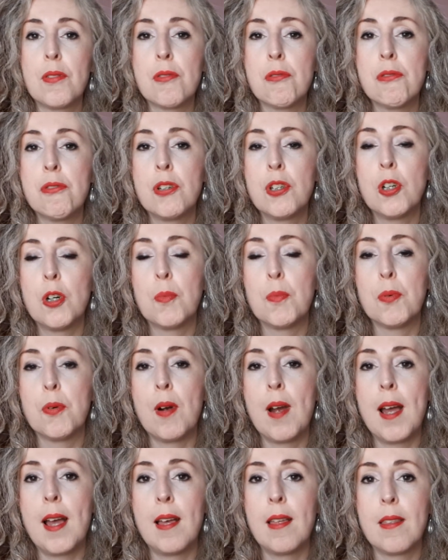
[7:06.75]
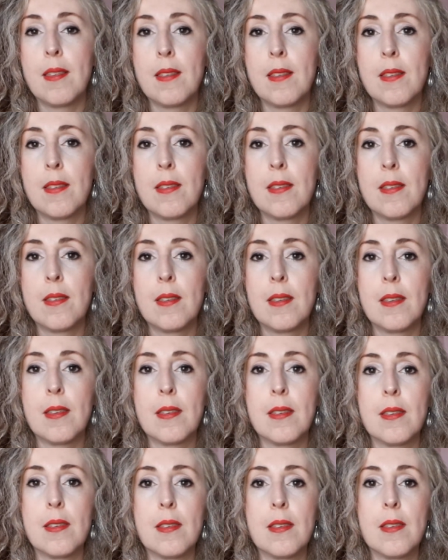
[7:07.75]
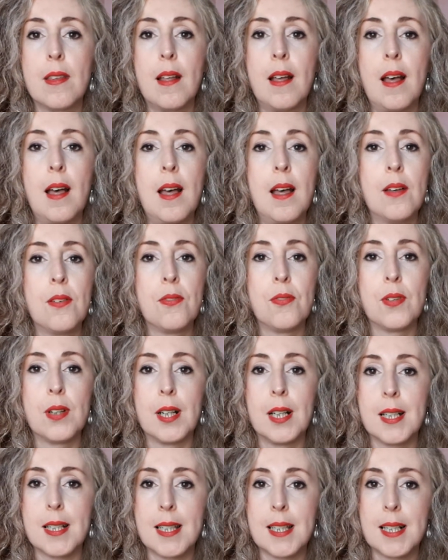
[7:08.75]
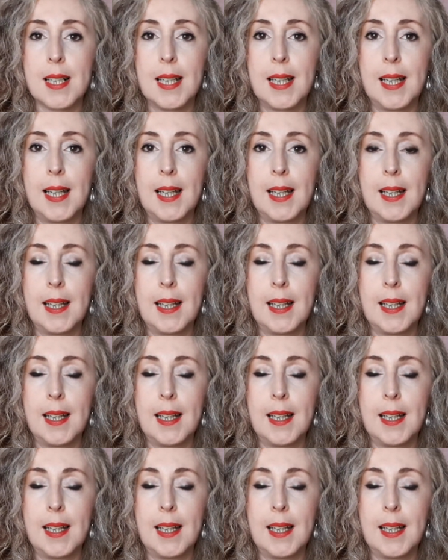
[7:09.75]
through your breath effortlessly.